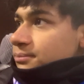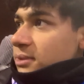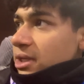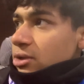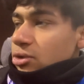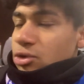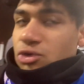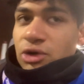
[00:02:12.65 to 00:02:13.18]

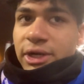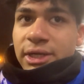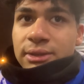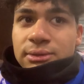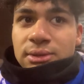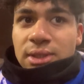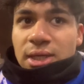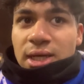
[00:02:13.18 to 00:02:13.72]
in Ukraine,
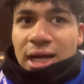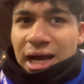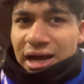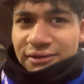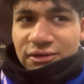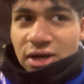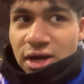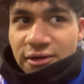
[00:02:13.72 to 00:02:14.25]

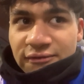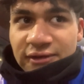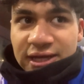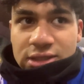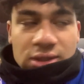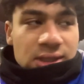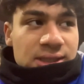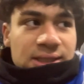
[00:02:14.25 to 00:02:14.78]
having an
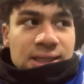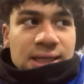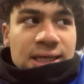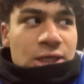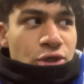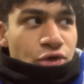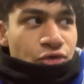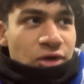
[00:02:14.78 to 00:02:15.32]
effect on it and
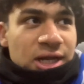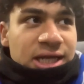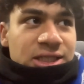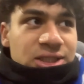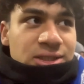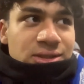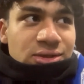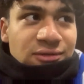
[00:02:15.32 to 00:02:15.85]
EU
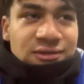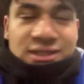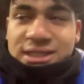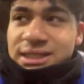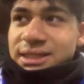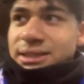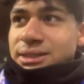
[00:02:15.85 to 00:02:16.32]
relations obviously